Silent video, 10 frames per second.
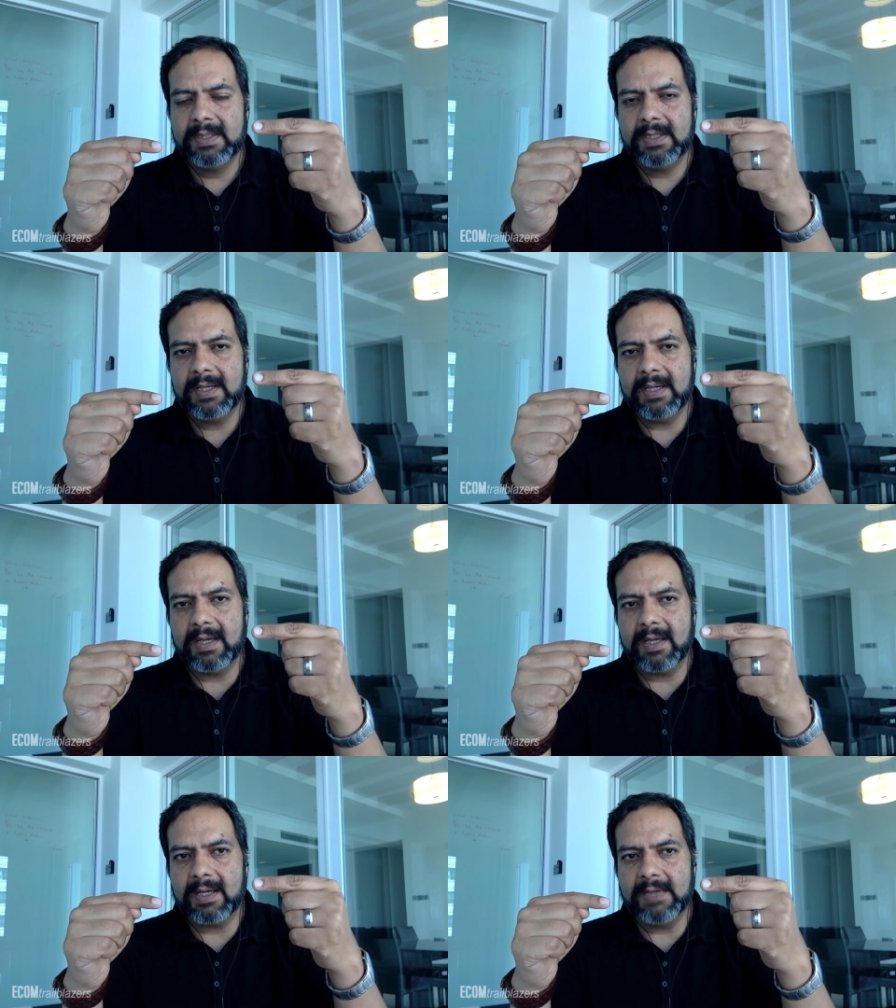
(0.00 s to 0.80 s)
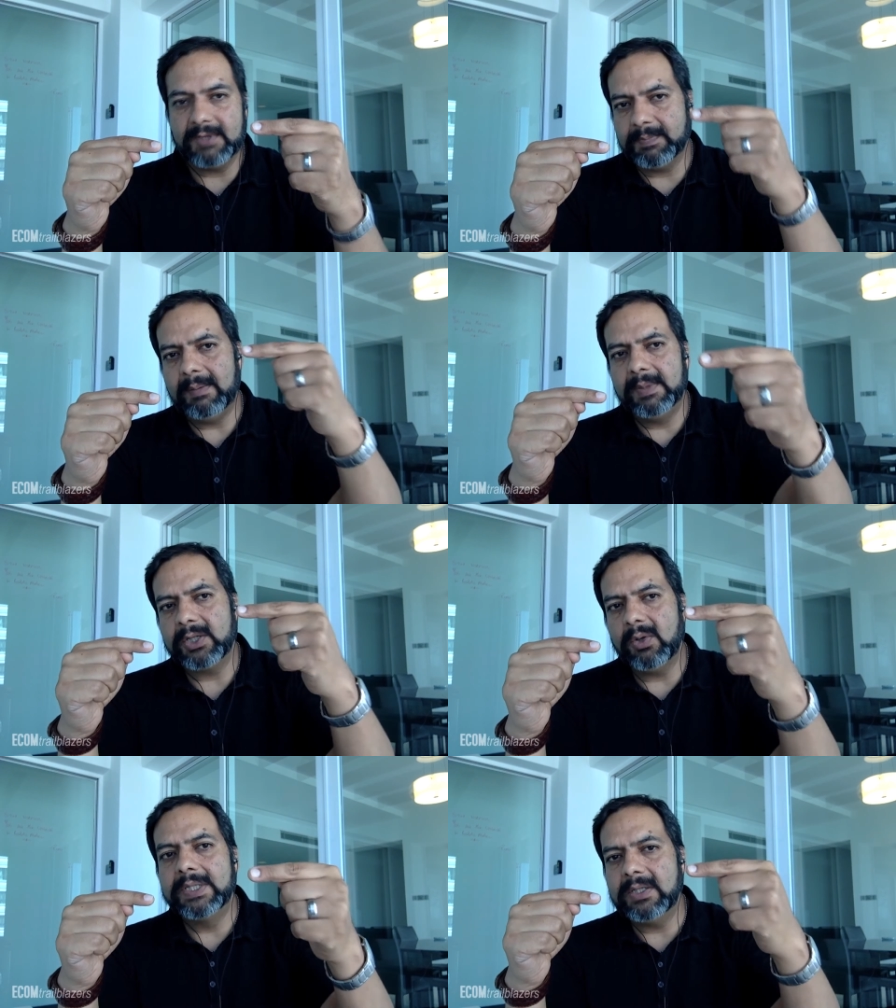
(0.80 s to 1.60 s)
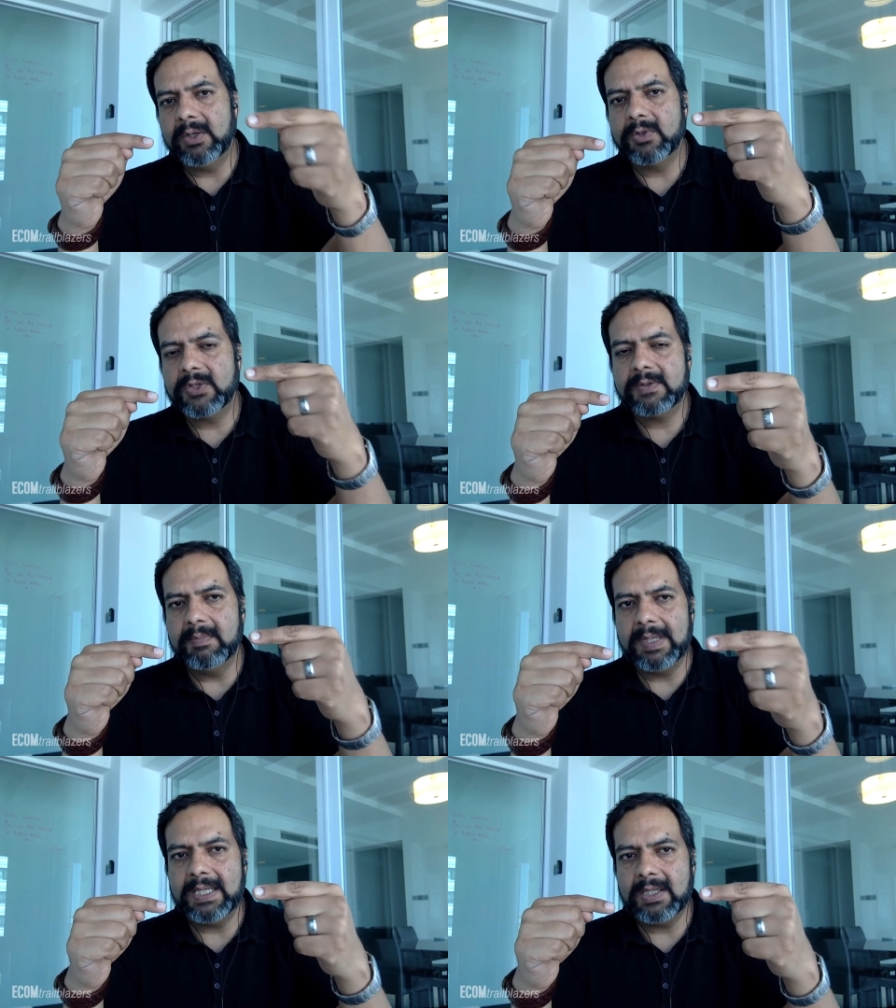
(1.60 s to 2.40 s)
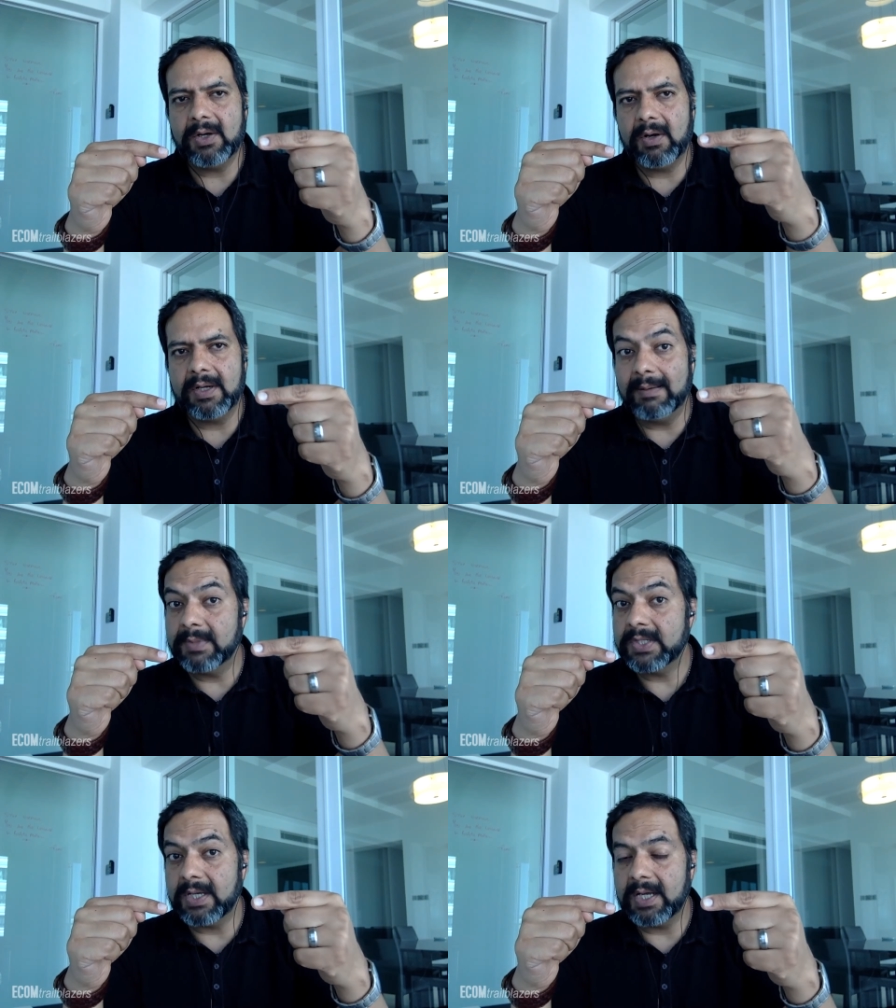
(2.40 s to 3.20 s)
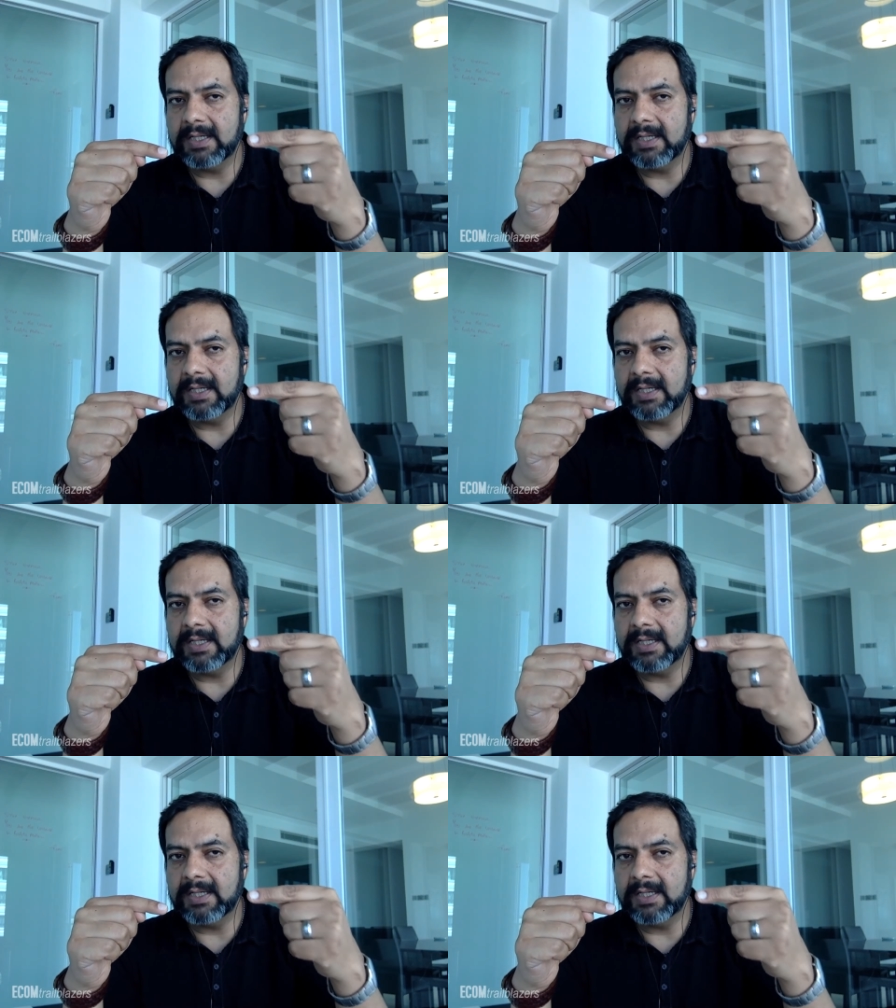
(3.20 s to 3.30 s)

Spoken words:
If the public only knows me on Amazon,